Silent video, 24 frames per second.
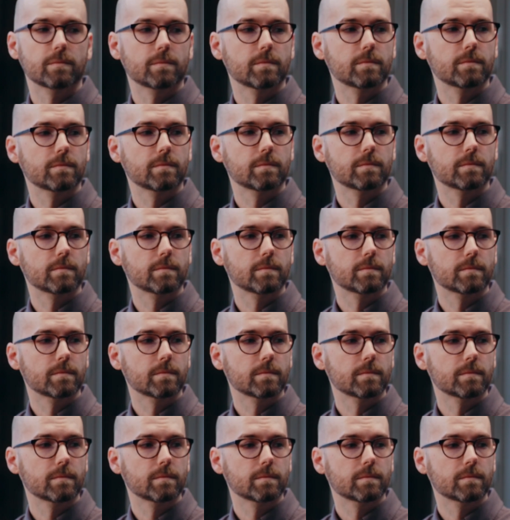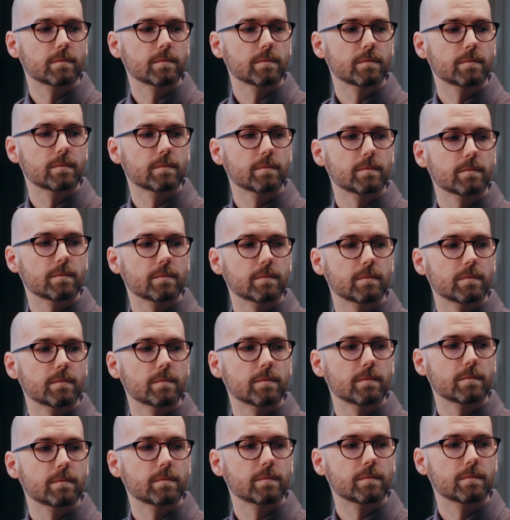
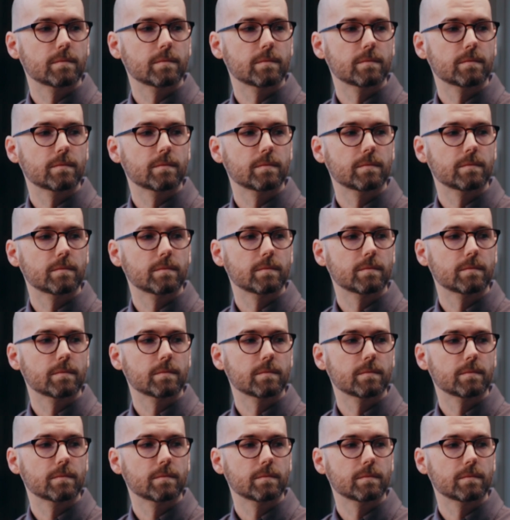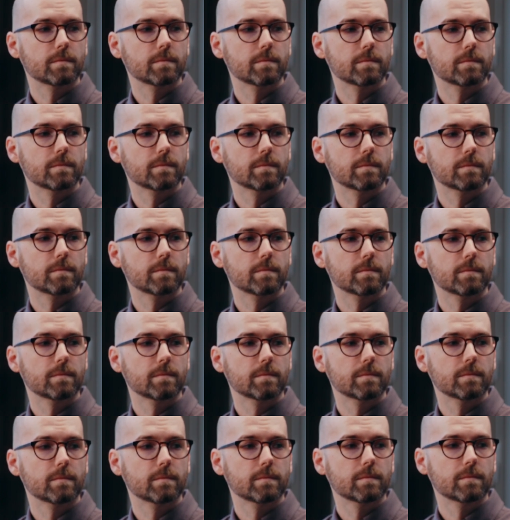
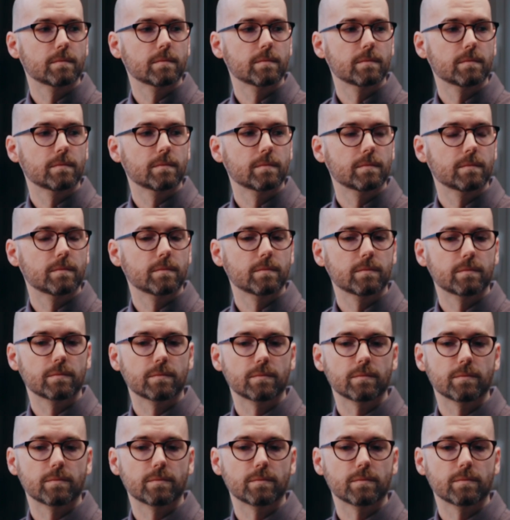This person isn't speaking.